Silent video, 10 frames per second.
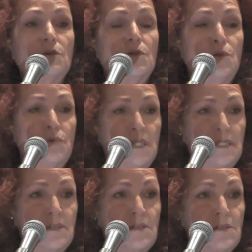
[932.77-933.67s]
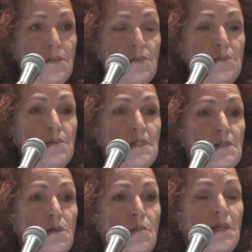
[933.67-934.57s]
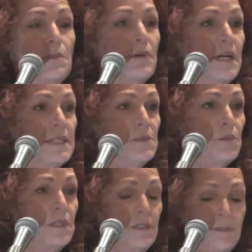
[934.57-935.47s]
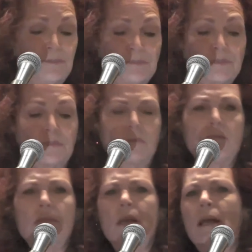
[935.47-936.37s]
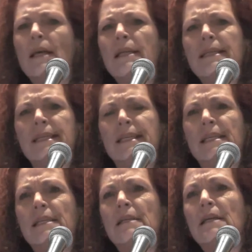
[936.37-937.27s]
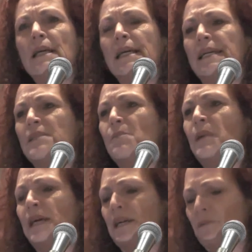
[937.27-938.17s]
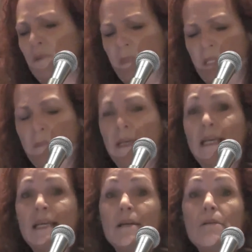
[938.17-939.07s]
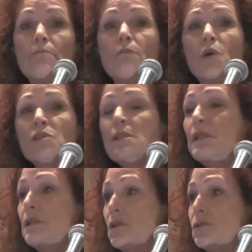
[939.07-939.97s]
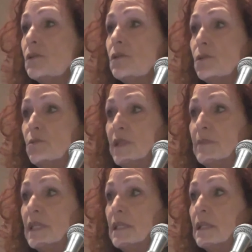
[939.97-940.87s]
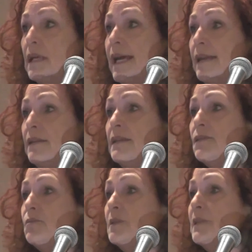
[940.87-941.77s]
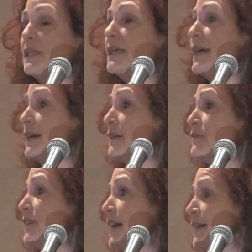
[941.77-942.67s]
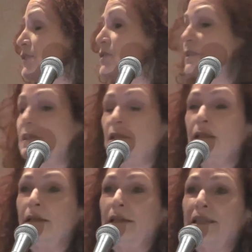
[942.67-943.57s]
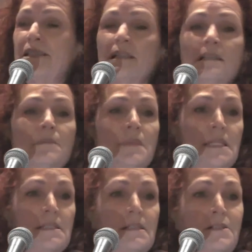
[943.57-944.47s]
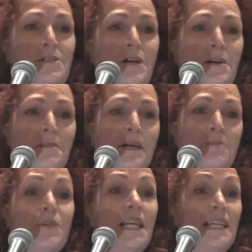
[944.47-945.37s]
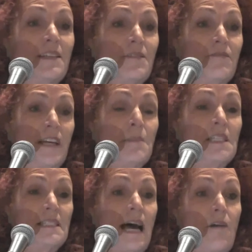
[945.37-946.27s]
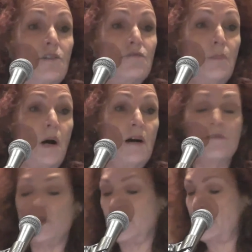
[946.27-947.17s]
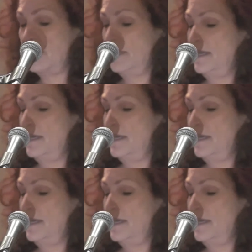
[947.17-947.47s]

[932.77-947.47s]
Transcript: Yunus, who was a Nobel Prize winner. And his bank, Grameen Bank, mostly loans to women, and these women have actually done an amazing job of bringing their families out of poverty